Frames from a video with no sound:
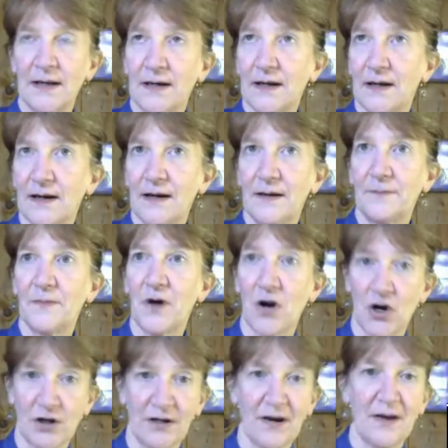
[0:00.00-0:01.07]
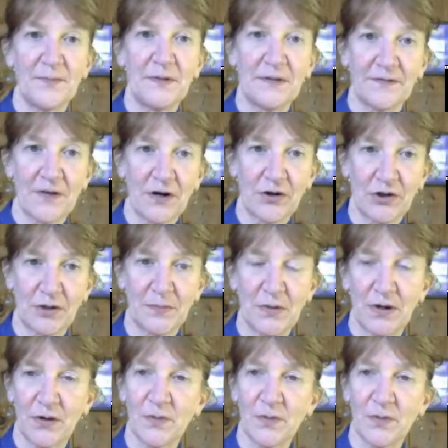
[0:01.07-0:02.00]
a hard copy of our cookbook,